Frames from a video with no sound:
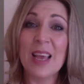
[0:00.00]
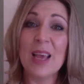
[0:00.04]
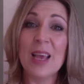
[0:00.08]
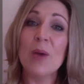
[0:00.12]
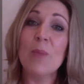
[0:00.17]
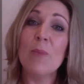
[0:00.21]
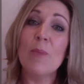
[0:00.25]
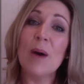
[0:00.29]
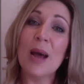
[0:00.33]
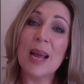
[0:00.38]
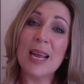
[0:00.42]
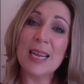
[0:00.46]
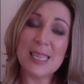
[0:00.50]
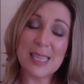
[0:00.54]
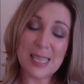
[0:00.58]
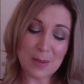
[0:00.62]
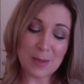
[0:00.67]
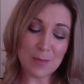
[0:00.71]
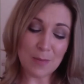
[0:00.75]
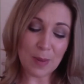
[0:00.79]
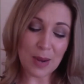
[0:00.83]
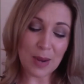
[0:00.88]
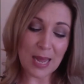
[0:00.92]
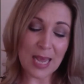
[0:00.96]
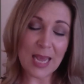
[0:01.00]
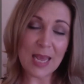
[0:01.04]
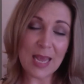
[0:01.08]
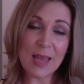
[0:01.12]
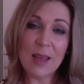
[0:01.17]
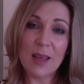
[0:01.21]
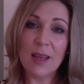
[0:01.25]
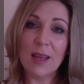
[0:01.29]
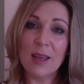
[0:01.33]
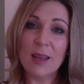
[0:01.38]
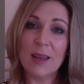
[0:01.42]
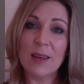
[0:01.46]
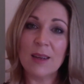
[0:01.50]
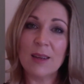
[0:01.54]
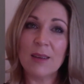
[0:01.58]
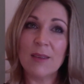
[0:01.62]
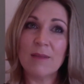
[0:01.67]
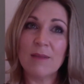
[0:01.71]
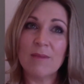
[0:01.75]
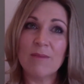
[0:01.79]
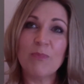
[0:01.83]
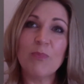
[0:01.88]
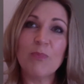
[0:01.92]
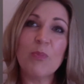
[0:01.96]
by simply
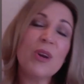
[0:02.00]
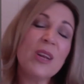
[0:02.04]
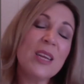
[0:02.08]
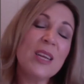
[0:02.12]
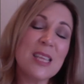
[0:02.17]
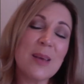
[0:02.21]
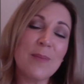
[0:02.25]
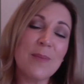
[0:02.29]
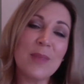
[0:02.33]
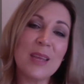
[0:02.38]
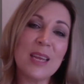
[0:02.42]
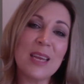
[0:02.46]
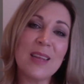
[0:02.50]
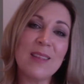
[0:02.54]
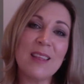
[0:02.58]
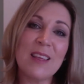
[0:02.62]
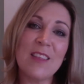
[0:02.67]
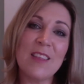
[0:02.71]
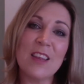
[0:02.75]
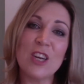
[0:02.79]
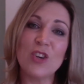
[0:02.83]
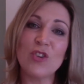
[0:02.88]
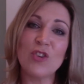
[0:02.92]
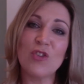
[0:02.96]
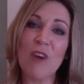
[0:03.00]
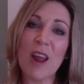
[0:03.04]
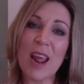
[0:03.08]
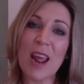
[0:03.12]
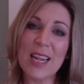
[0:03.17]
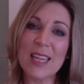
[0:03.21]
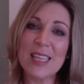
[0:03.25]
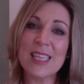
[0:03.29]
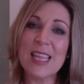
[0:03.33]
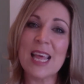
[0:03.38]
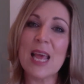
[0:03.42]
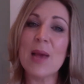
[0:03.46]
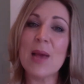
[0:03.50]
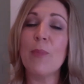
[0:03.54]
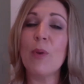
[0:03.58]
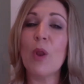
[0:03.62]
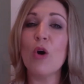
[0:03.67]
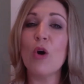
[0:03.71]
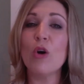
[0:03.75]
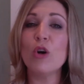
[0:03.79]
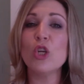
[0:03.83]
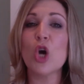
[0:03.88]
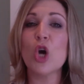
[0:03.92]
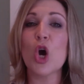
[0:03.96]
putting something in there that attracts that
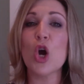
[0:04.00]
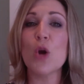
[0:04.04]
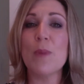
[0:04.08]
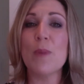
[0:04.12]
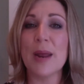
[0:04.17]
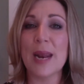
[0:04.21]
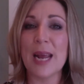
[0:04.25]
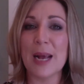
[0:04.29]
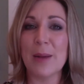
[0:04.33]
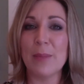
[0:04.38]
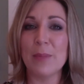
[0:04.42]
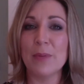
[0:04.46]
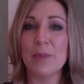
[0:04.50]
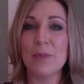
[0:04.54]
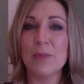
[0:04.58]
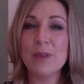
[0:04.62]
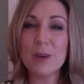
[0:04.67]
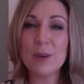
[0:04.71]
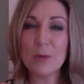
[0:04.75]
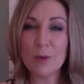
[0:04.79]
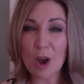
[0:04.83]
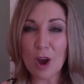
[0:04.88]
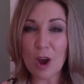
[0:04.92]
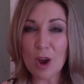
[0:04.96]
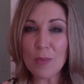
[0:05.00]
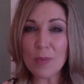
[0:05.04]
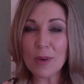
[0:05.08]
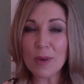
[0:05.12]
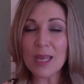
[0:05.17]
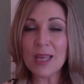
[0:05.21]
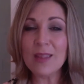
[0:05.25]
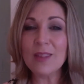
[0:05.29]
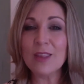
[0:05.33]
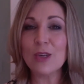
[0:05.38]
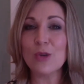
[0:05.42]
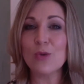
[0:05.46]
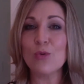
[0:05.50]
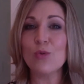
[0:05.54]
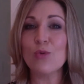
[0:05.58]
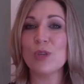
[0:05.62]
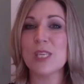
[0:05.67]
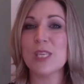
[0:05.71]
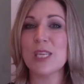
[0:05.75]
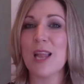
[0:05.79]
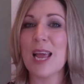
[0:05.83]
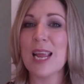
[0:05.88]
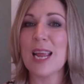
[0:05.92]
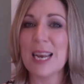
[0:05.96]
block to open up. So we're opening the door
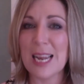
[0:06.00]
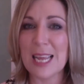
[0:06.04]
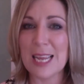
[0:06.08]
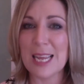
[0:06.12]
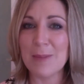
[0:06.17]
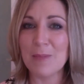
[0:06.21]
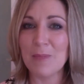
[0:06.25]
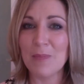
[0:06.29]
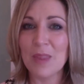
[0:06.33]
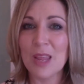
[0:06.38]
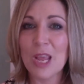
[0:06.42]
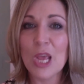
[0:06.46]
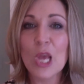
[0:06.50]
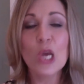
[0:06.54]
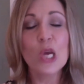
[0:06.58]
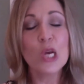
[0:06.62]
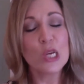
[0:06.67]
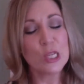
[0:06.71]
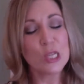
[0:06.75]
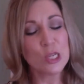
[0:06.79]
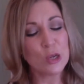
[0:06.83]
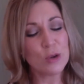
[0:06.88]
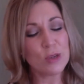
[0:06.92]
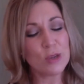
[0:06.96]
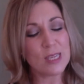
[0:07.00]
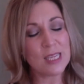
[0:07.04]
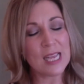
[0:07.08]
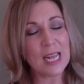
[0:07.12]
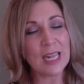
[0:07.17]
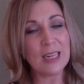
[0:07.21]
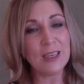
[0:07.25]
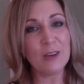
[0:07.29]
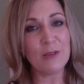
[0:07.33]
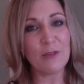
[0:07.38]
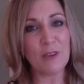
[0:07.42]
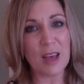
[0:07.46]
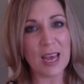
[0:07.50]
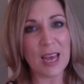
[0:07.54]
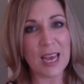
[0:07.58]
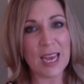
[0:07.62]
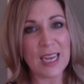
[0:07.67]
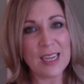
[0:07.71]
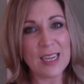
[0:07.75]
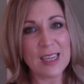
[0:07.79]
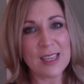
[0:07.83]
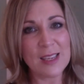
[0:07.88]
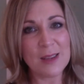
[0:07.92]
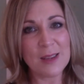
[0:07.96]
slightly. So your cell
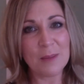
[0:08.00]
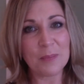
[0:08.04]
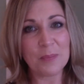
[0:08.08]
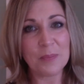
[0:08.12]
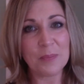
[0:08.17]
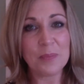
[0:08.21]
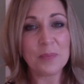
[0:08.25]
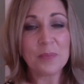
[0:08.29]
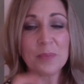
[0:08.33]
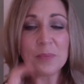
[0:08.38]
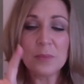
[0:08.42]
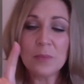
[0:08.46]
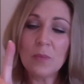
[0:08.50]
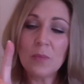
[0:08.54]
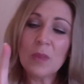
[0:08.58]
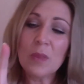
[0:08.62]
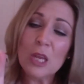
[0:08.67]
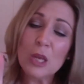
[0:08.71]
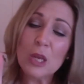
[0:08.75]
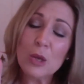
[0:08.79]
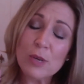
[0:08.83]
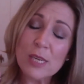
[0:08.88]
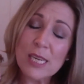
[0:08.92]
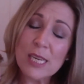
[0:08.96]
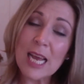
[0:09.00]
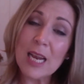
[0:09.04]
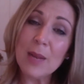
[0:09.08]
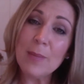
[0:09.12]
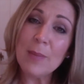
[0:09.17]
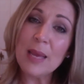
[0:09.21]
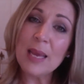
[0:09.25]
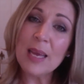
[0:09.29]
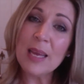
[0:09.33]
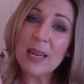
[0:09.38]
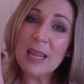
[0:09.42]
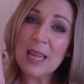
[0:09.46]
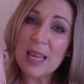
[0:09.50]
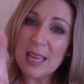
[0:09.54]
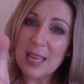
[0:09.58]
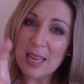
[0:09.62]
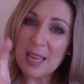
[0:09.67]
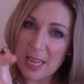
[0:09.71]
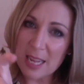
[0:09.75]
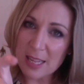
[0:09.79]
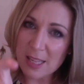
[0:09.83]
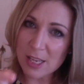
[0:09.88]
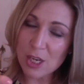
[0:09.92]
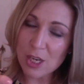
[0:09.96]
divides, your telomere
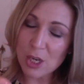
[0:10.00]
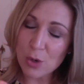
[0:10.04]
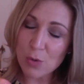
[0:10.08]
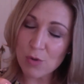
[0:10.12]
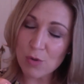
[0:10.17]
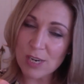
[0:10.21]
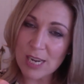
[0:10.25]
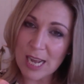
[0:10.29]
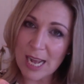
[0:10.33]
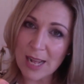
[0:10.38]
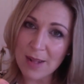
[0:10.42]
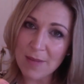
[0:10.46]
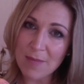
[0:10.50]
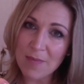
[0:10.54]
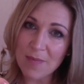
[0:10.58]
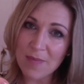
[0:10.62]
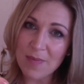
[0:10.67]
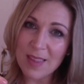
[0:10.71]
gets shorter,